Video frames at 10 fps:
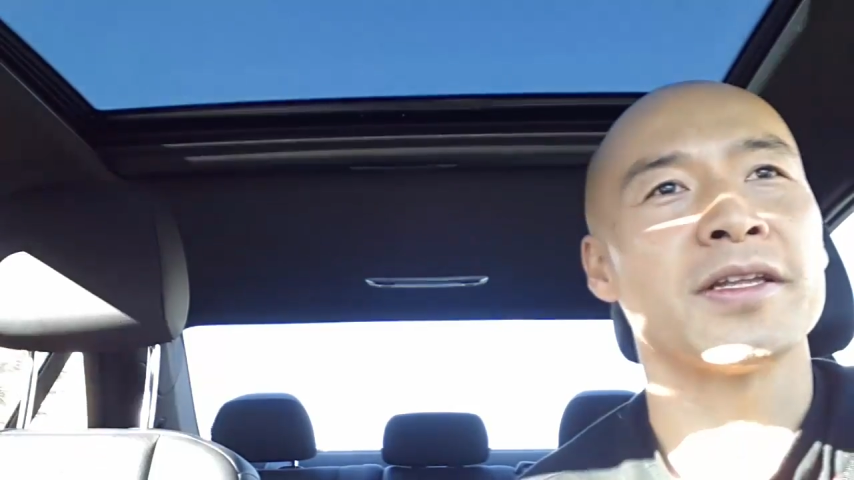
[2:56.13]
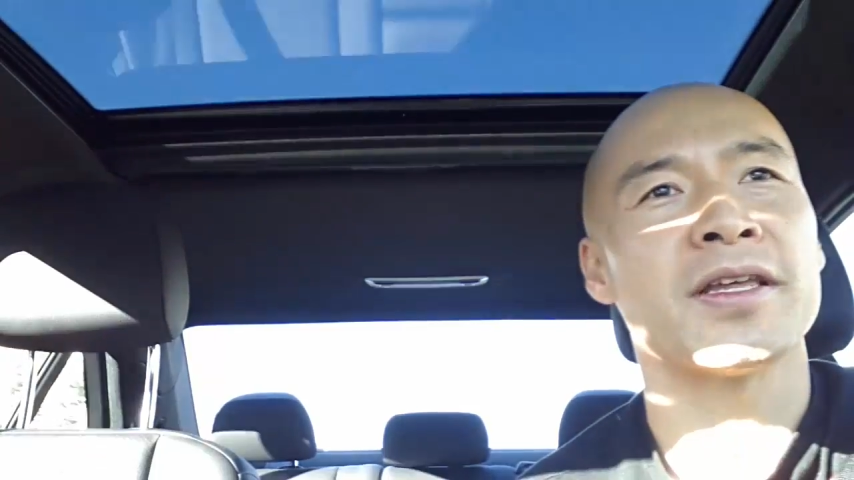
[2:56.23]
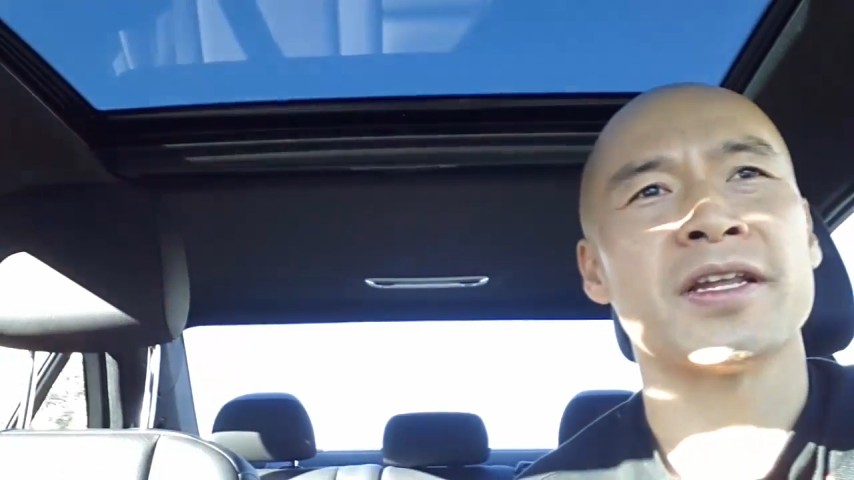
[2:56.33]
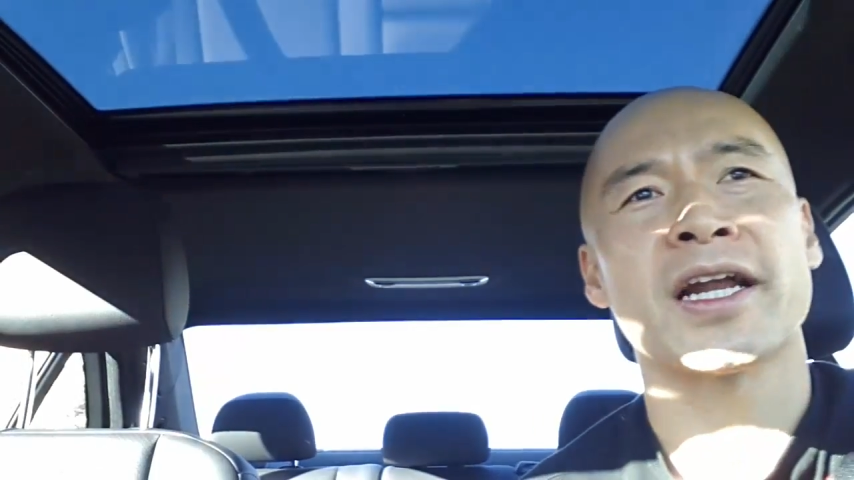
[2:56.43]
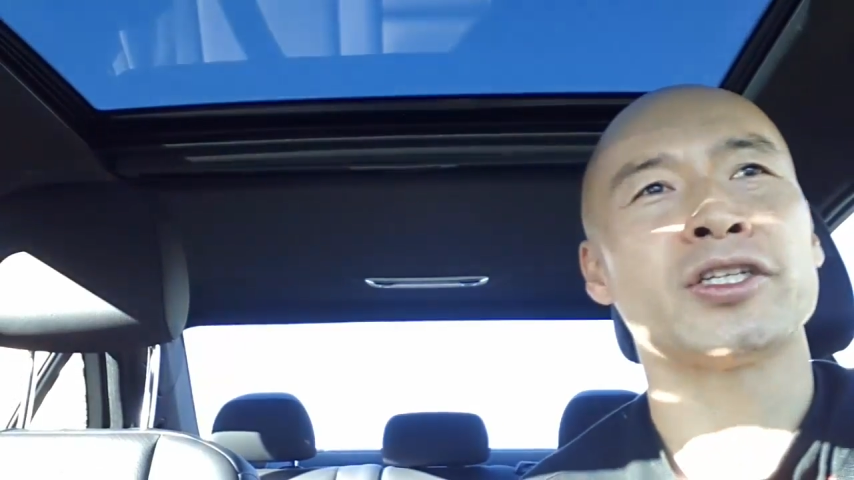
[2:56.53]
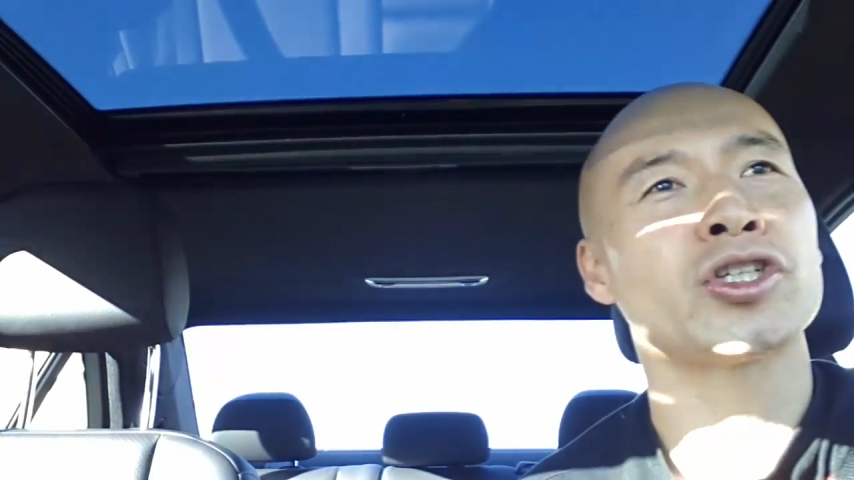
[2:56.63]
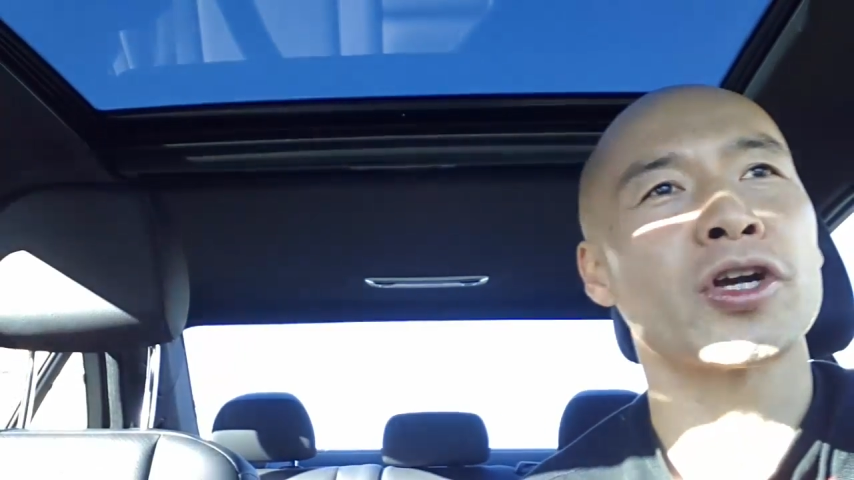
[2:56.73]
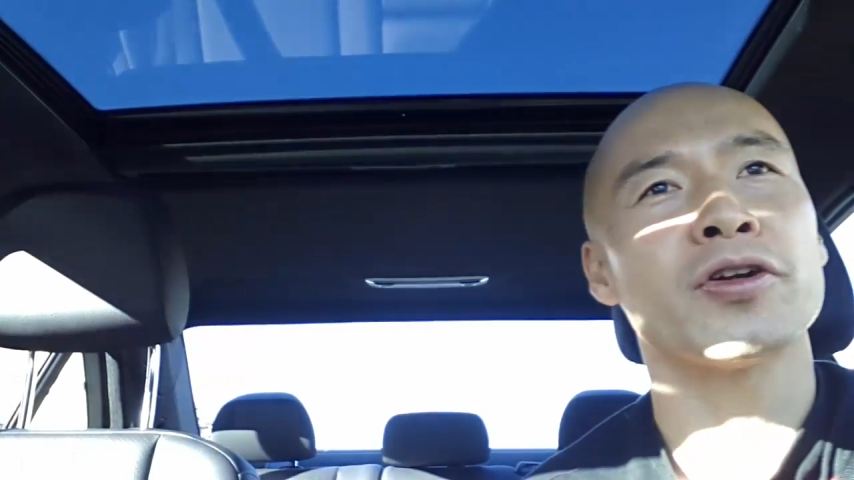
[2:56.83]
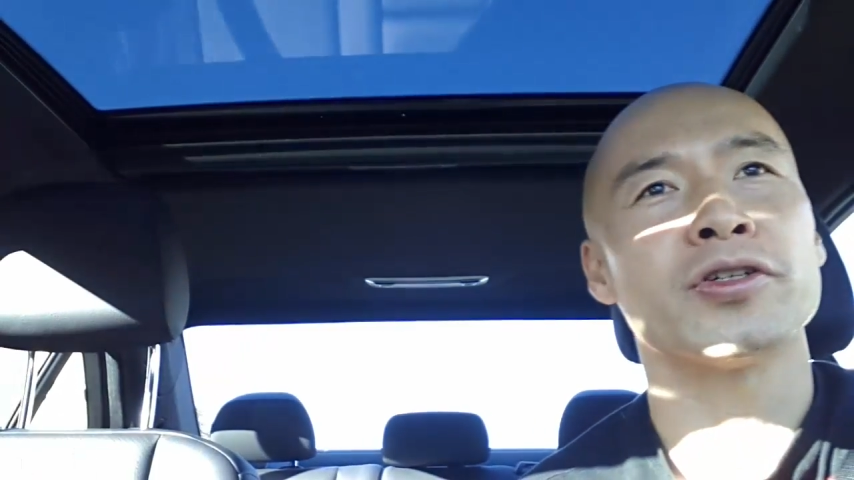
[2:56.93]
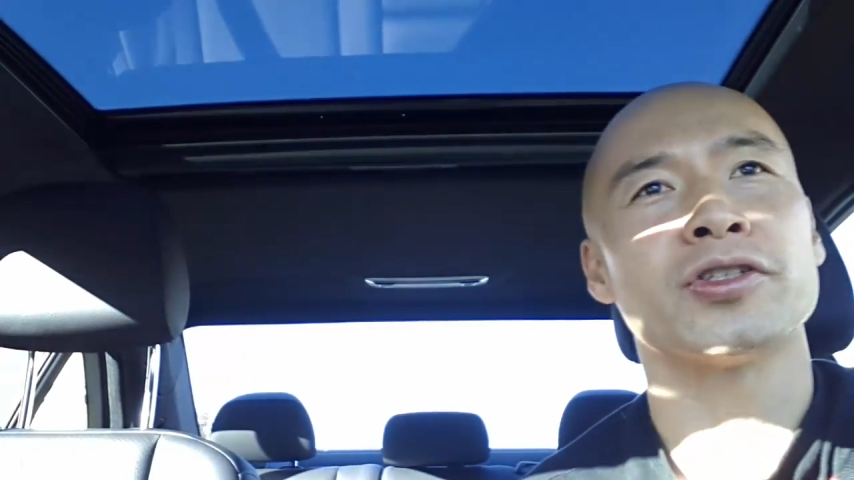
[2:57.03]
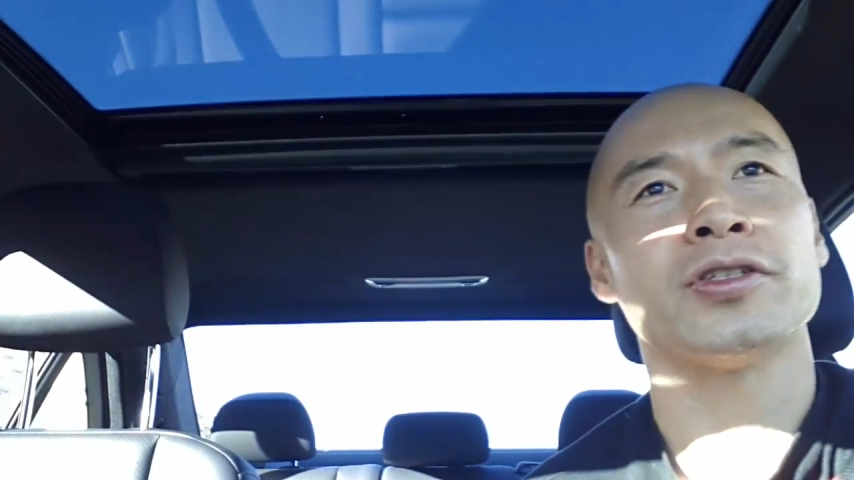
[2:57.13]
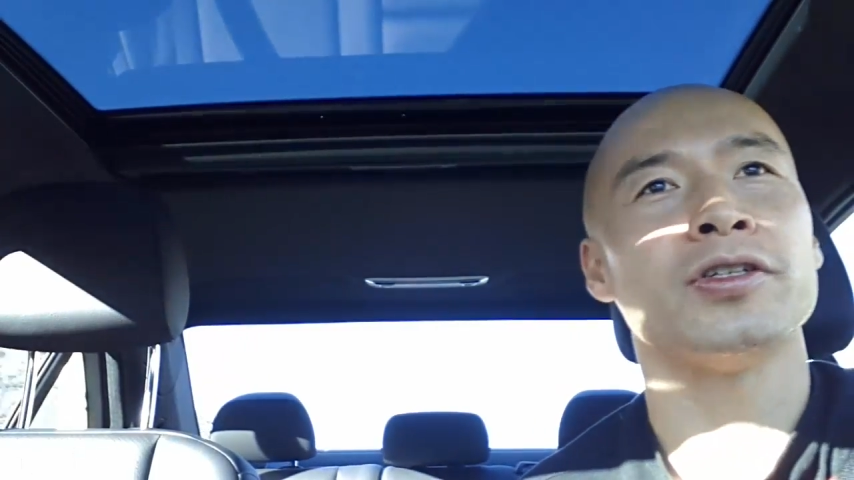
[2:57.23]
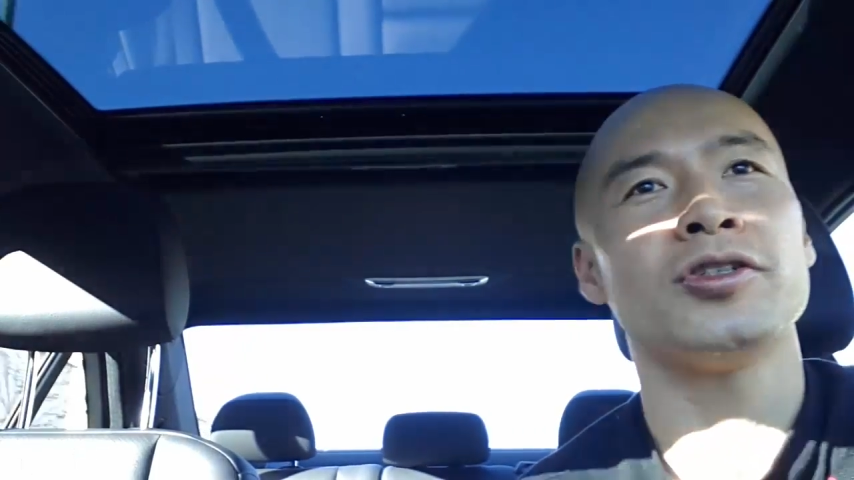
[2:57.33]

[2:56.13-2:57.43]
and I cherish